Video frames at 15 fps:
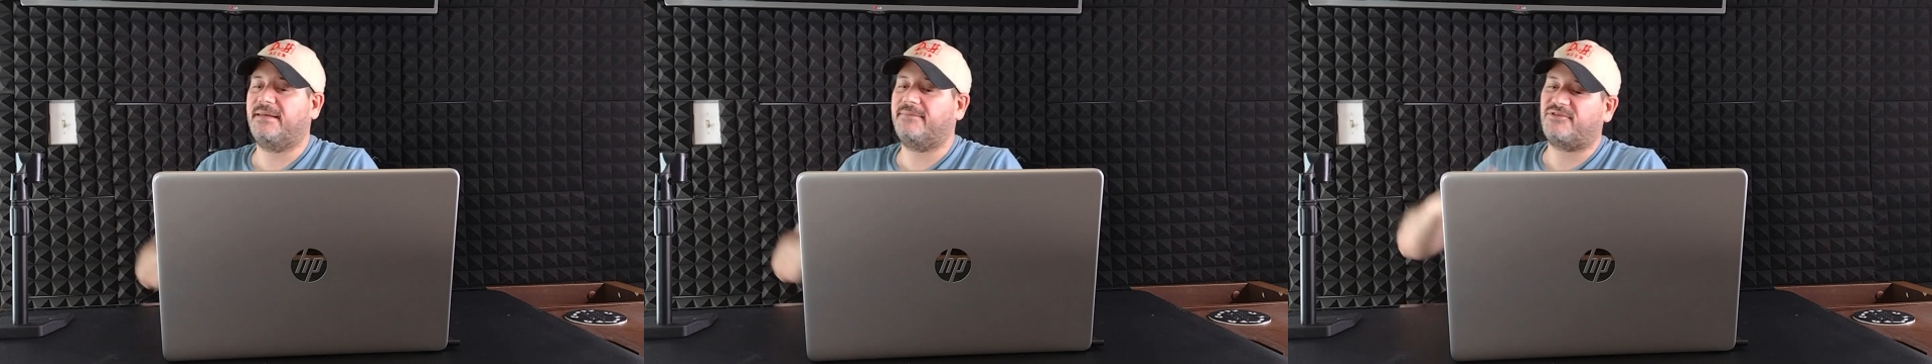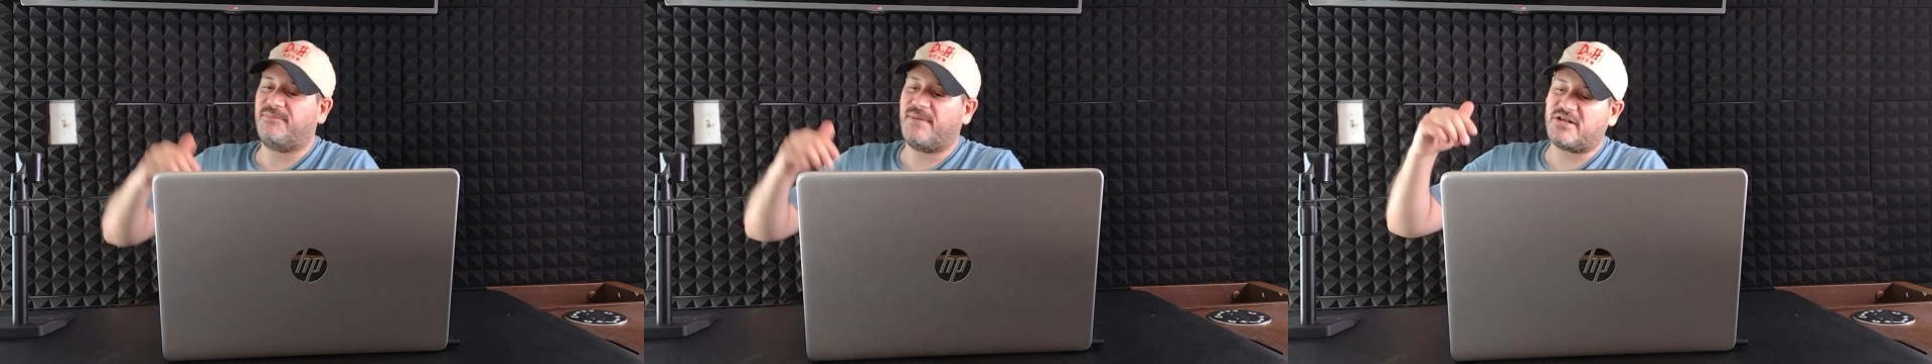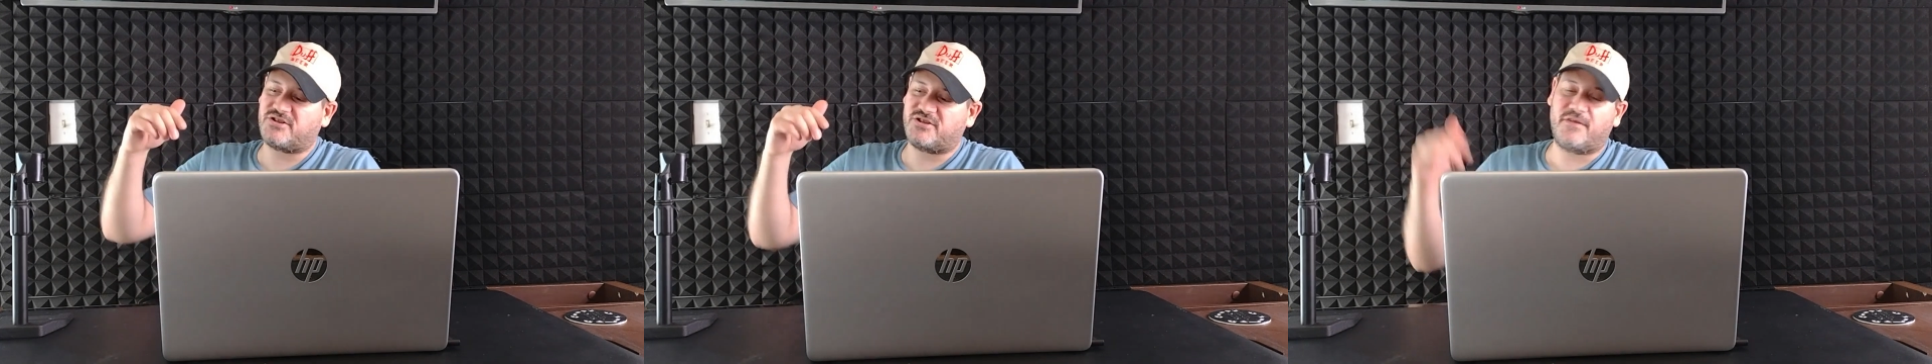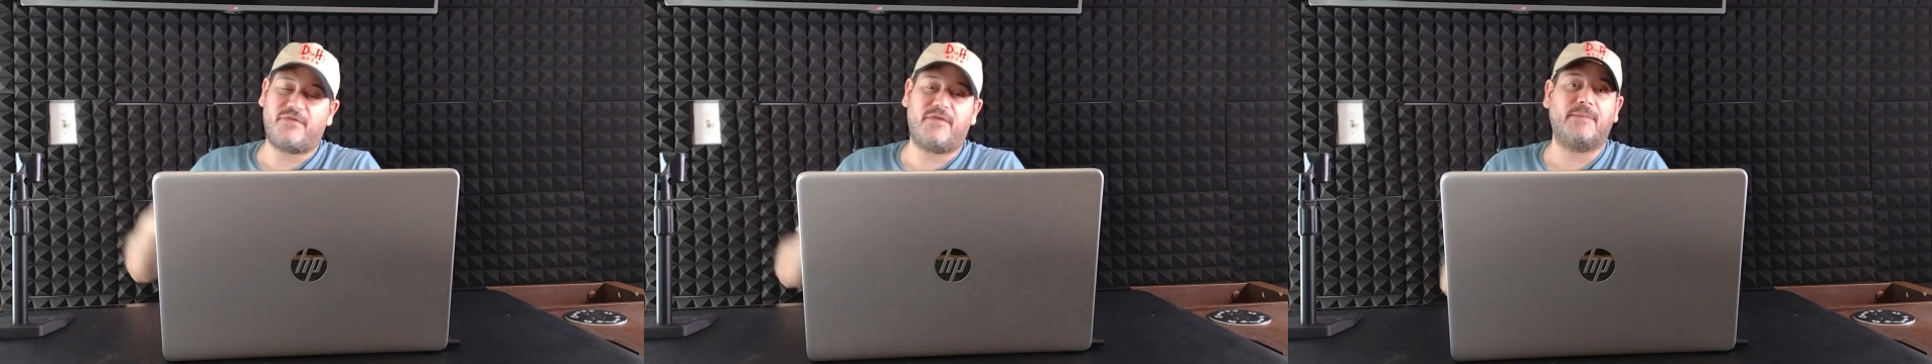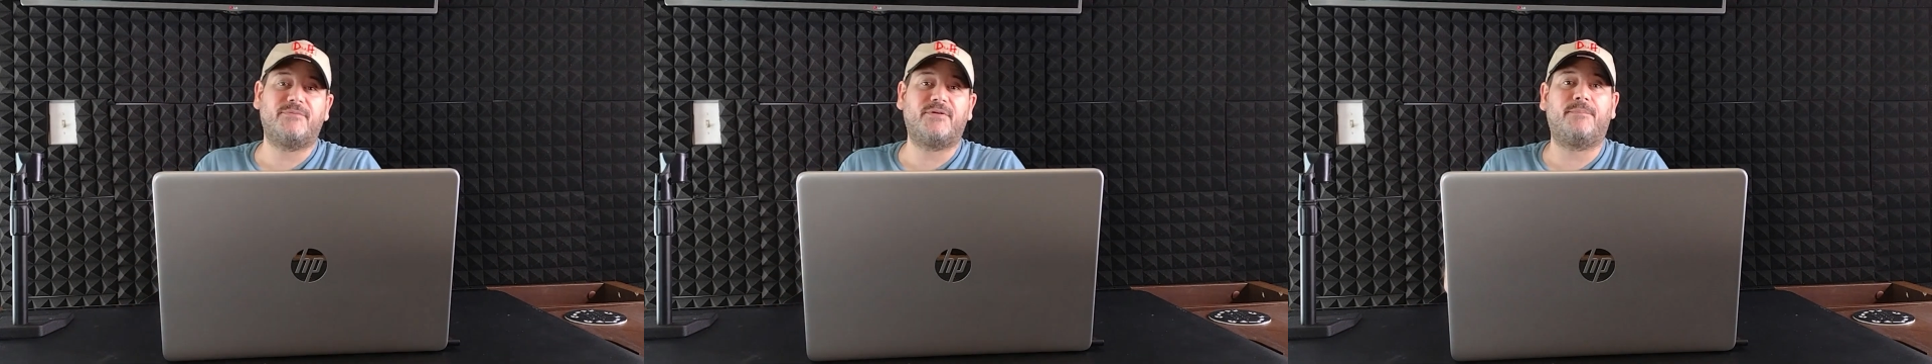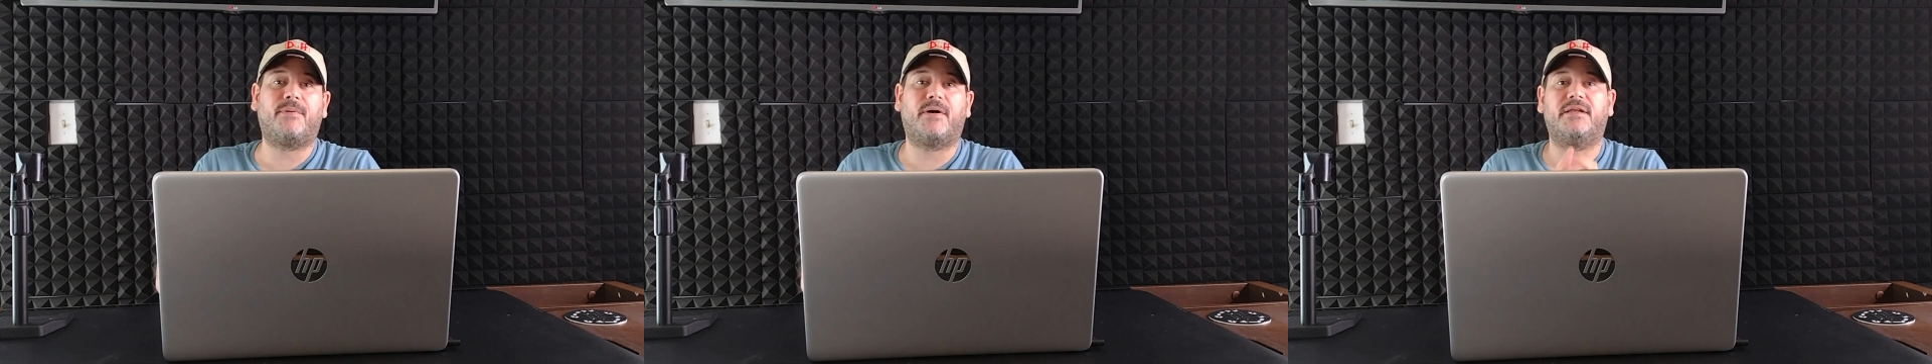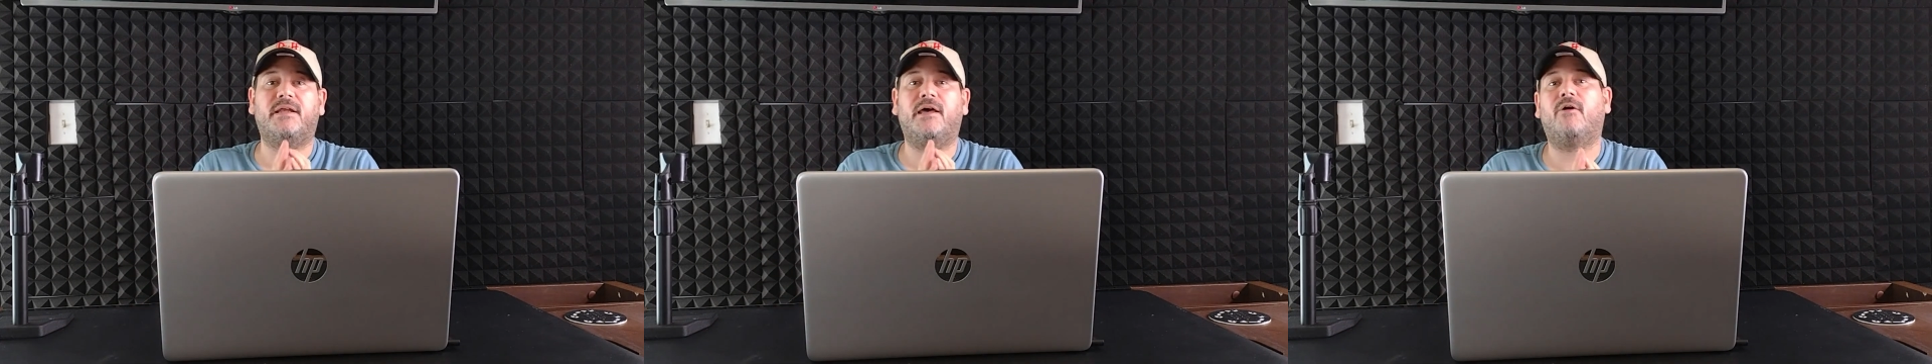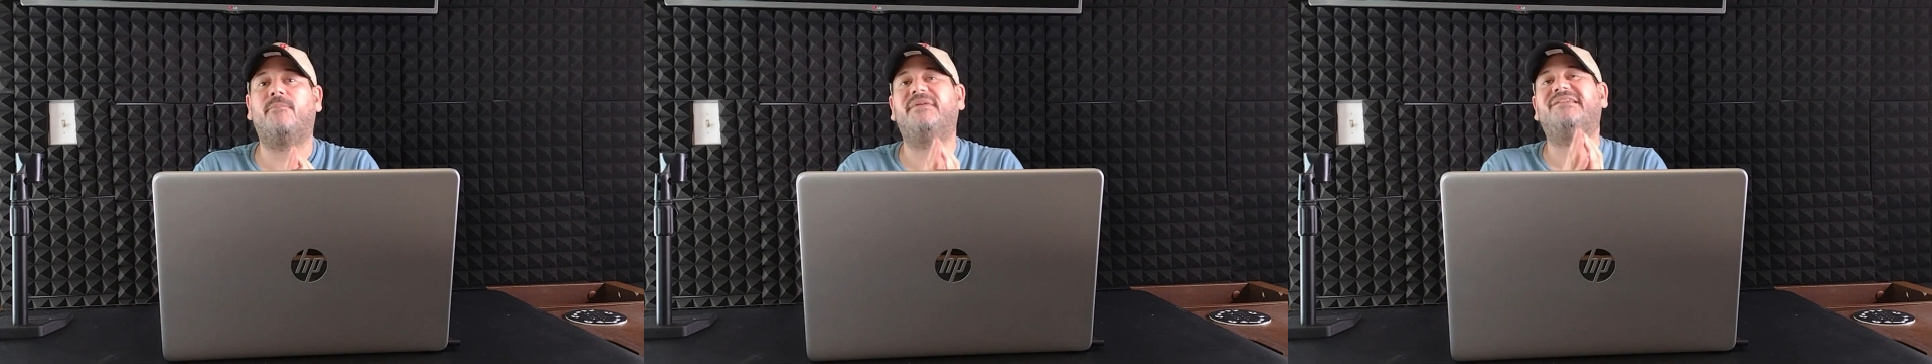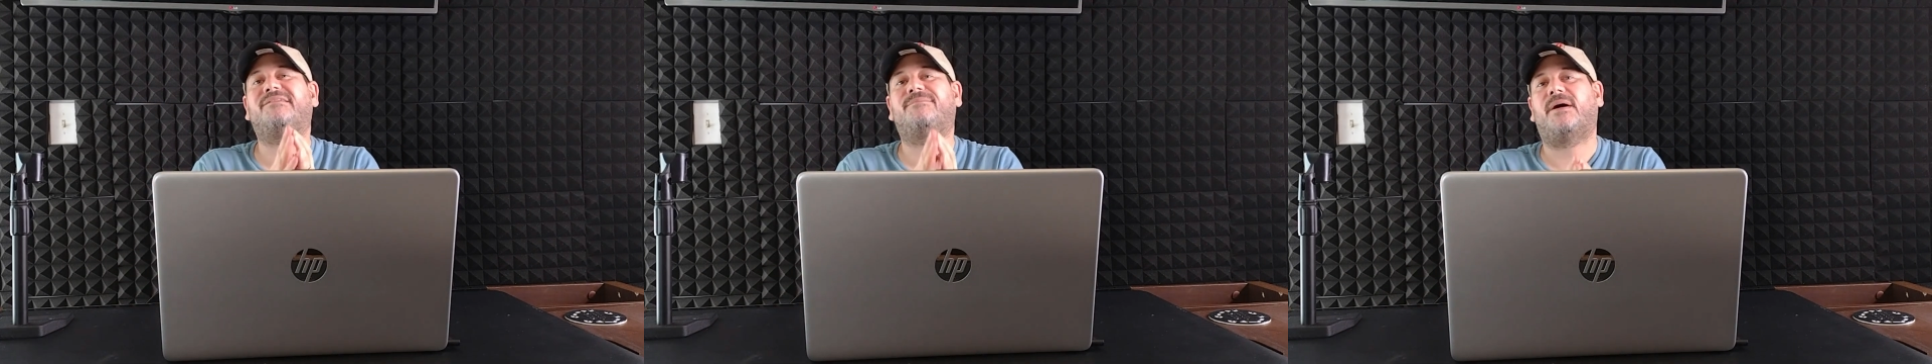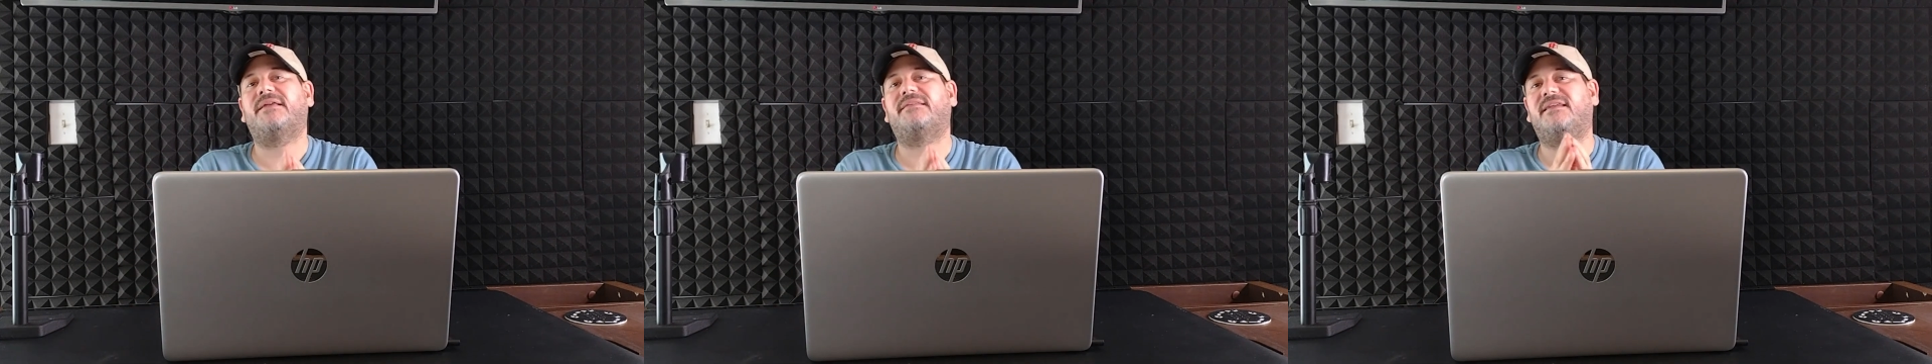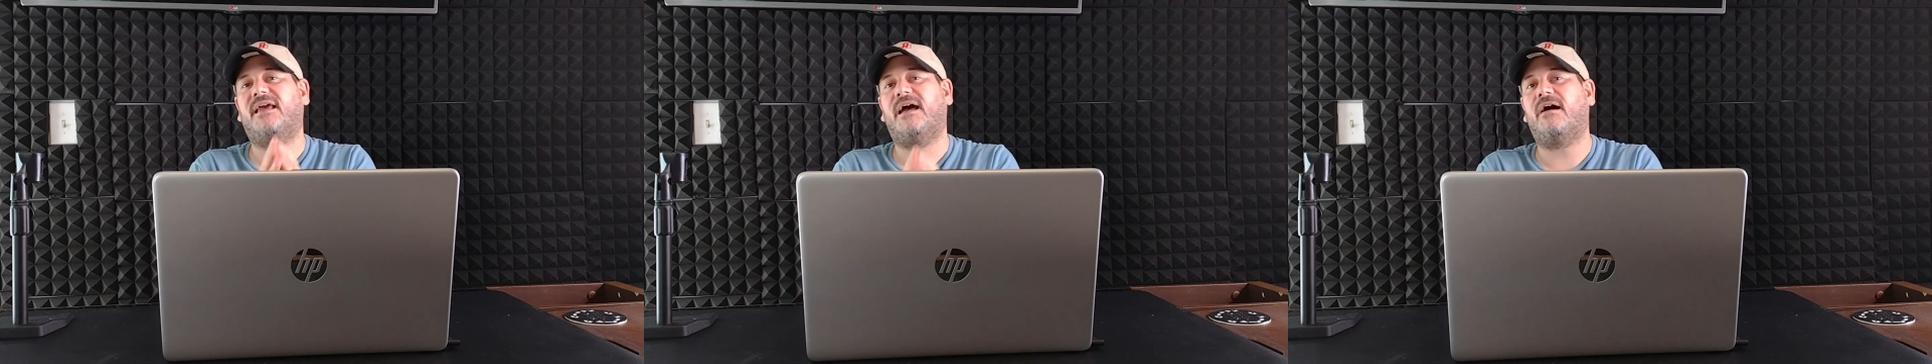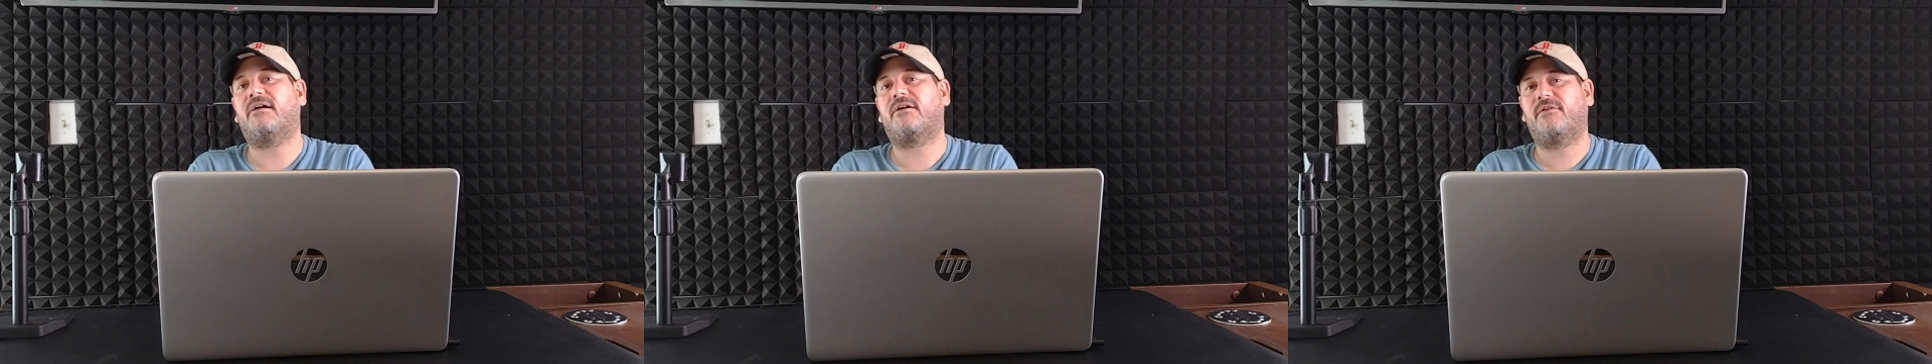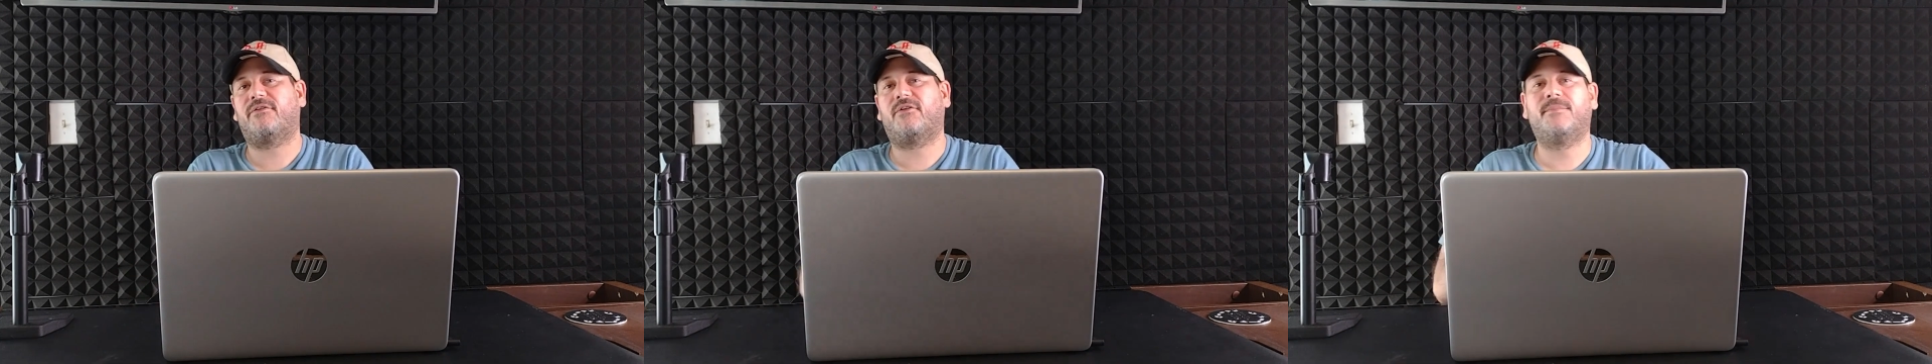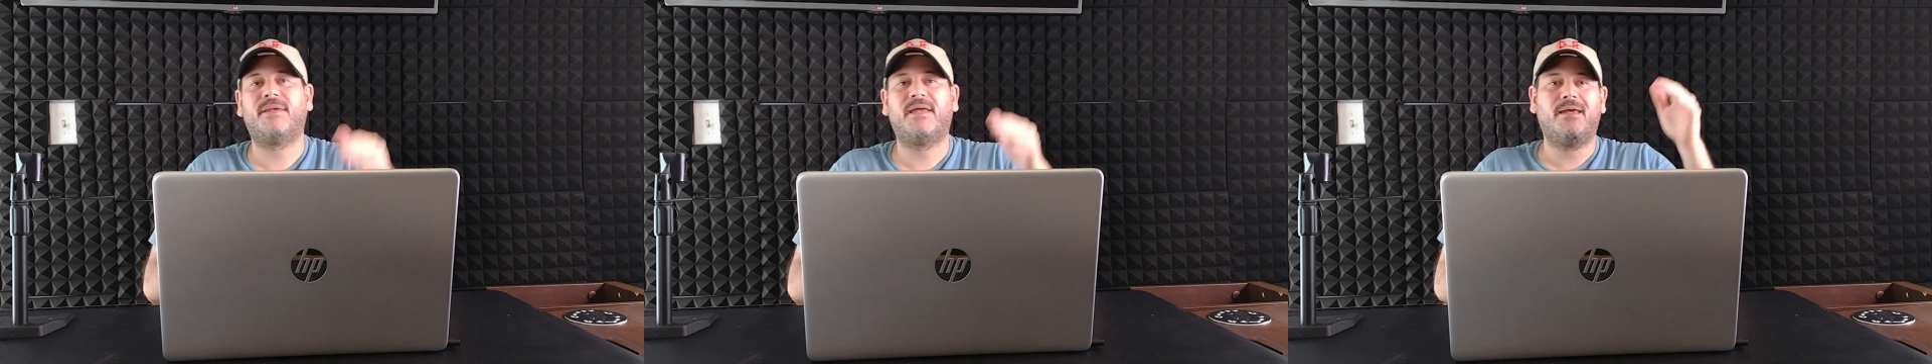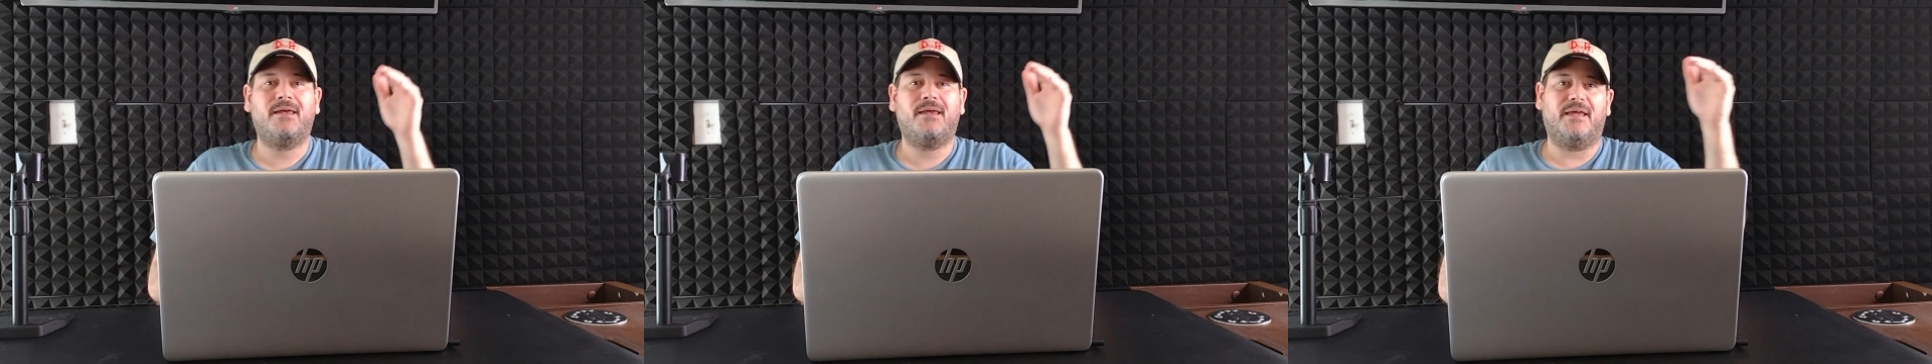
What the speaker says: keep smashing the thumbs up button, help me spike the algorithm